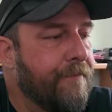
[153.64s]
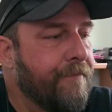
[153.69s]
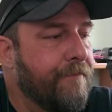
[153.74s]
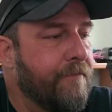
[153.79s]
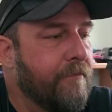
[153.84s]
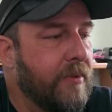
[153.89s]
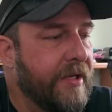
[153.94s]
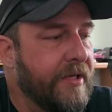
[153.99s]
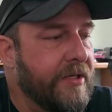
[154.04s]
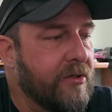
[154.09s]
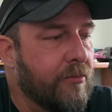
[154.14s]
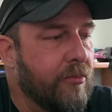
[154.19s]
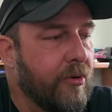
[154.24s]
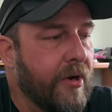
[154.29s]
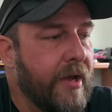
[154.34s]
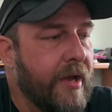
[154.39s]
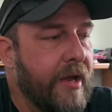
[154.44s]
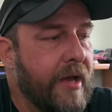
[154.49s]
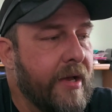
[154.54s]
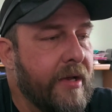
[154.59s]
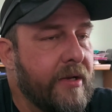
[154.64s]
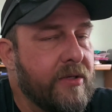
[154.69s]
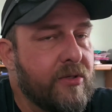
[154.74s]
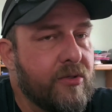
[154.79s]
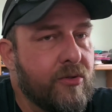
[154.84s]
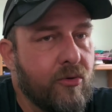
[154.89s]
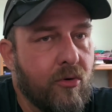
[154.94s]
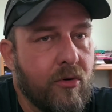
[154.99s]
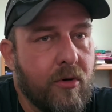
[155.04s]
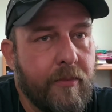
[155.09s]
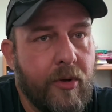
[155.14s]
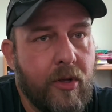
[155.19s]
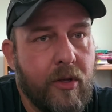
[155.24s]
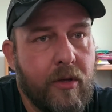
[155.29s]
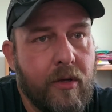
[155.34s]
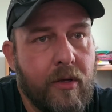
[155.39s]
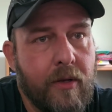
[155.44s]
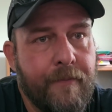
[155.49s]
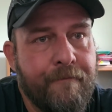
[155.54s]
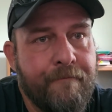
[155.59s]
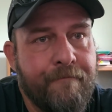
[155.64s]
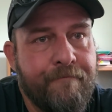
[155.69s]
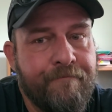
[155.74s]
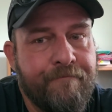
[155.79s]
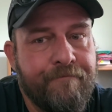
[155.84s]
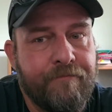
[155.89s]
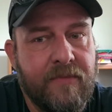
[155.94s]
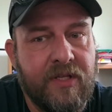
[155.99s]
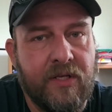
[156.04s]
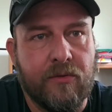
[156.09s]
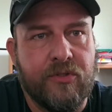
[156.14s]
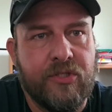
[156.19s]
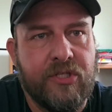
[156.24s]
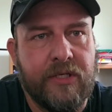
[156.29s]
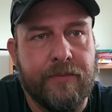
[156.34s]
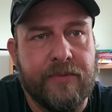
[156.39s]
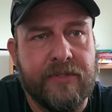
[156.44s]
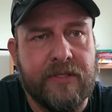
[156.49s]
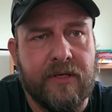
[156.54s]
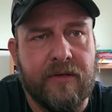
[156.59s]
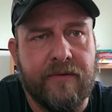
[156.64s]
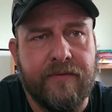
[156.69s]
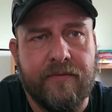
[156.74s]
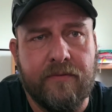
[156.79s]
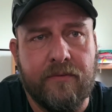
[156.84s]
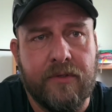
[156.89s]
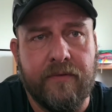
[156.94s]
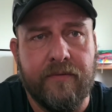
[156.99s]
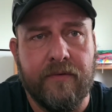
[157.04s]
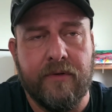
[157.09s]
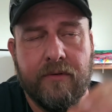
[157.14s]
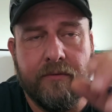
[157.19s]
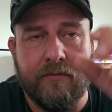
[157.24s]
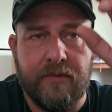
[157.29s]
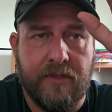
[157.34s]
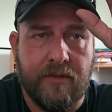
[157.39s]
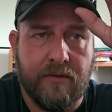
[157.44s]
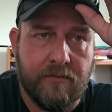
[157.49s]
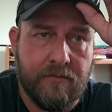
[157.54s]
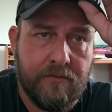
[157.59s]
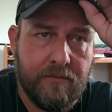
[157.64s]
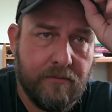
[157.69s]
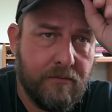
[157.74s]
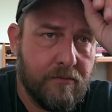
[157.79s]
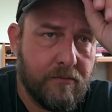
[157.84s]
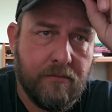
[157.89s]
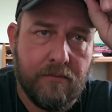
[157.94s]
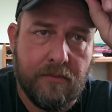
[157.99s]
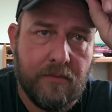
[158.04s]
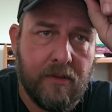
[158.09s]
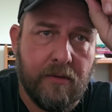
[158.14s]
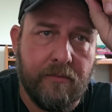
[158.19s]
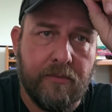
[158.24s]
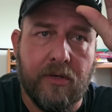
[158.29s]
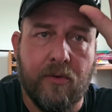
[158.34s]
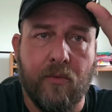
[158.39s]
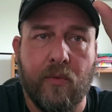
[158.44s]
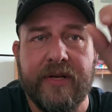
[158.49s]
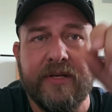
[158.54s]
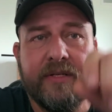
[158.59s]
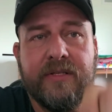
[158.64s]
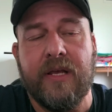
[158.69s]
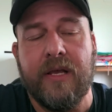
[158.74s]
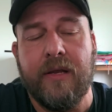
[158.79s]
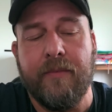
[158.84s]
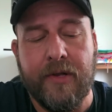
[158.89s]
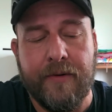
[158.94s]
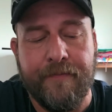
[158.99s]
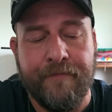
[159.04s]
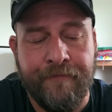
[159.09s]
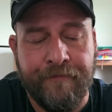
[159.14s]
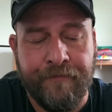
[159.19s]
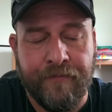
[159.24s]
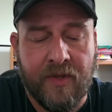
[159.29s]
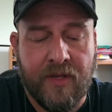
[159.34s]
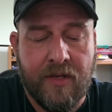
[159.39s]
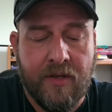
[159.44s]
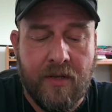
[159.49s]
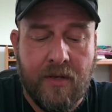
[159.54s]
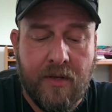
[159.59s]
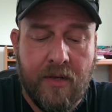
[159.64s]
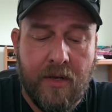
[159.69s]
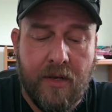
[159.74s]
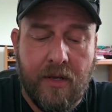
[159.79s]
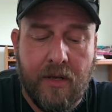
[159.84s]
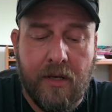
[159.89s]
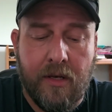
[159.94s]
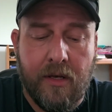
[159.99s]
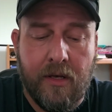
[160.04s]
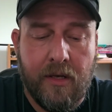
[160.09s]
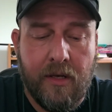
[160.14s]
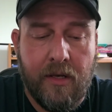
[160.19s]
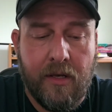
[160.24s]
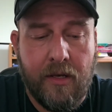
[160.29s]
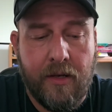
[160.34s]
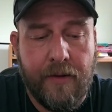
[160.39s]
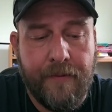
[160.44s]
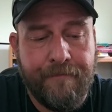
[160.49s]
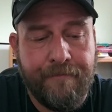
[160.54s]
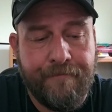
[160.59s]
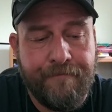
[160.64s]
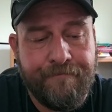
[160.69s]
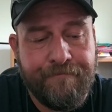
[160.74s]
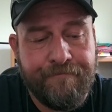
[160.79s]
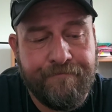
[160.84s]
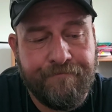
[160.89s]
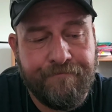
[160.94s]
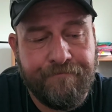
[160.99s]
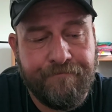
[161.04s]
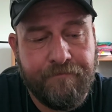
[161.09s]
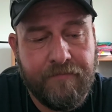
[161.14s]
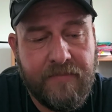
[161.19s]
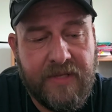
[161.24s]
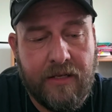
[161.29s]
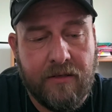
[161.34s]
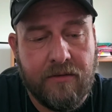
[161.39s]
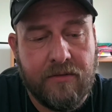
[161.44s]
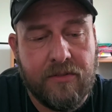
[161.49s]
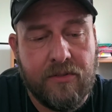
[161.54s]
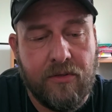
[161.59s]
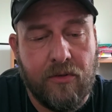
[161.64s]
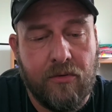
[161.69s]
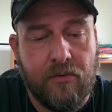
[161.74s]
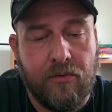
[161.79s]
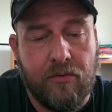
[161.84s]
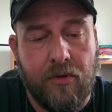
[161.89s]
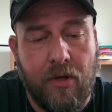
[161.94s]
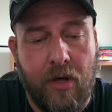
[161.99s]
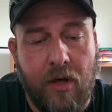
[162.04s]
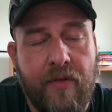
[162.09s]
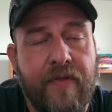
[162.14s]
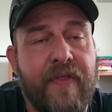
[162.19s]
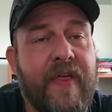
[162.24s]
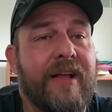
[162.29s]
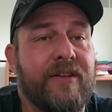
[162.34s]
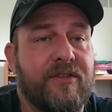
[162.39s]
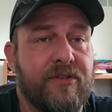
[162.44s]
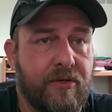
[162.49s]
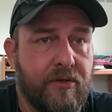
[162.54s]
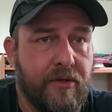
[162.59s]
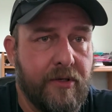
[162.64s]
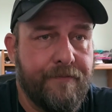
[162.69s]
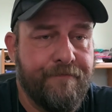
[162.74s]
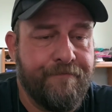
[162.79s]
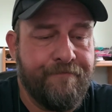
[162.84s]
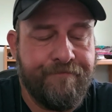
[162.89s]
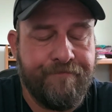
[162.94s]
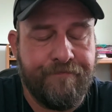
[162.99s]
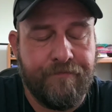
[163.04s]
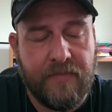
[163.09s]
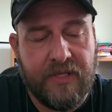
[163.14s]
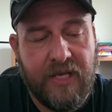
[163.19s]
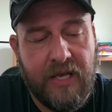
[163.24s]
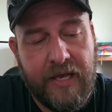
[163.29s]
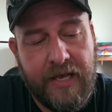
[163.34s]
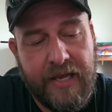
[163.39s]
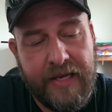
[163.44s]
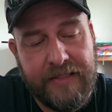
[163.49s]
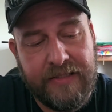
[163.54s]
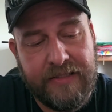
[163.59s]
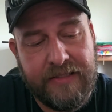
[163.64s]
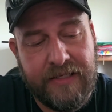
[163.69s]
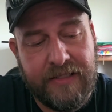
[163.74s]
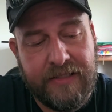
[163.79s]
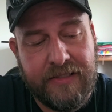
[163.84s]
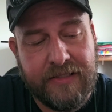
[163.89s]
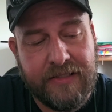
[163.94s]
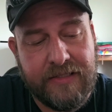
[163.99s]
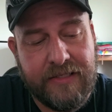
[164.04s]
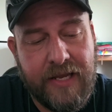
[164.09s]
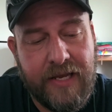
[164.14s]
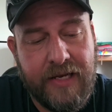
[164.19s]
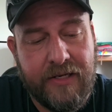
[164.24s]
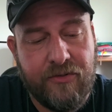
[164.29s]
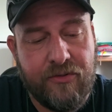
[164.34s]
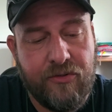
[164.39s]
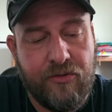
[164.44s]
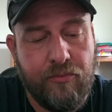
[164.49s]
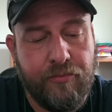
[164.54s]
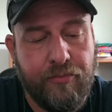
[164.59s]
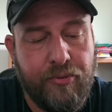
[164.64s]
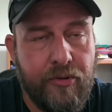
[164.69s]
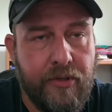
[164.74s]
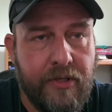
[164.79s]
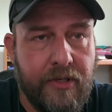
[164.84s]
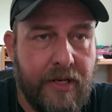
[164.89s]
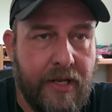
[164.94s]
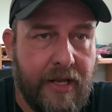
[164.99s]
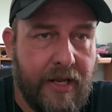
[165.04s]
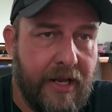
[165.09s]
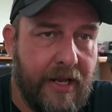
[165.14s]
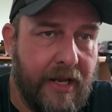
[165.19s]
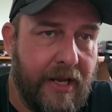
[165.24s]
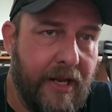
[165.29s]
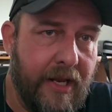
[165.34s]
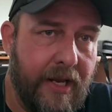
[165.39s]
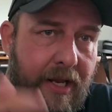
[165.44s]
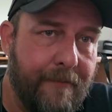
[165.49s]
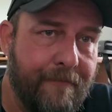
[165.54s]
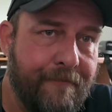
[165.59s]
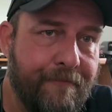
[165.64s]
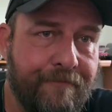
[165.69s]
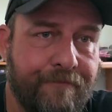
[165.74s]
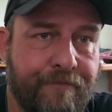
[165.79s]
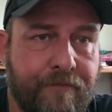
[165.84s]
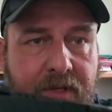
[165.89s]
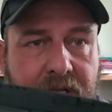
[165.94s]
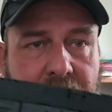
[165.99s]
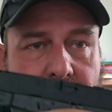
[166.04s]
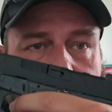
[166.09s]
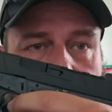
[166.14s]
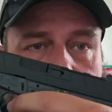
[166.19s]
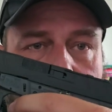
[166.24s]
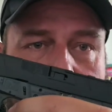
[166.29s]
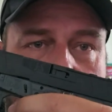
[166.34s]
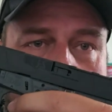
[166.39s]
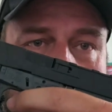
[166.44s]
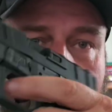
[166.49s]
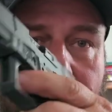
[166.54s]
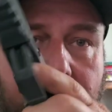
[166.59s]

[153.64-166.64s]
blazer brass, Norma, cheap stuff, whatever I'm gonna waste time on. Yeah, so all that's good. I did decide to put a Glock